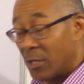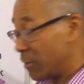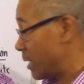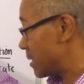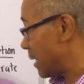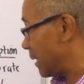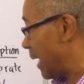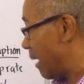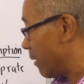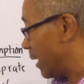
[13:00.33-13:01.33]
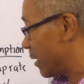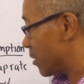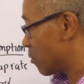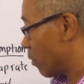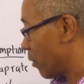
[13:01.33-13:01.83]
units, and now it
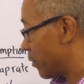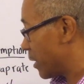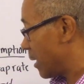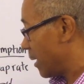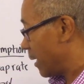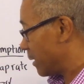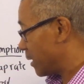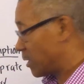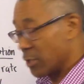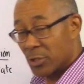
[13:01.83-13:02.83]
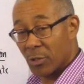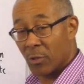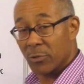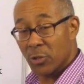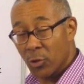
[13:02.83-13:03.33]
is worth an
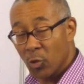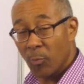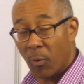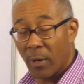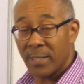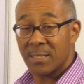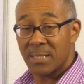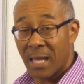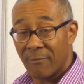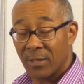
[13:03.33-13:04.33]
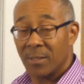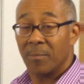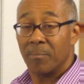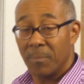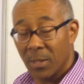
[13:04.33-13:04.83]
additional two point seven
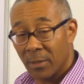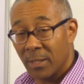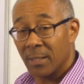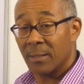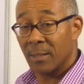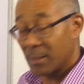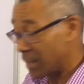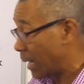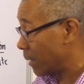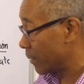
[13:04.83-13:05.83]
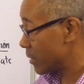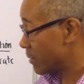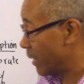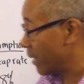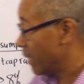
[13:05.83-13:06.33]
million
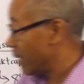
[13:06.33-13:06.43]
dollars, right?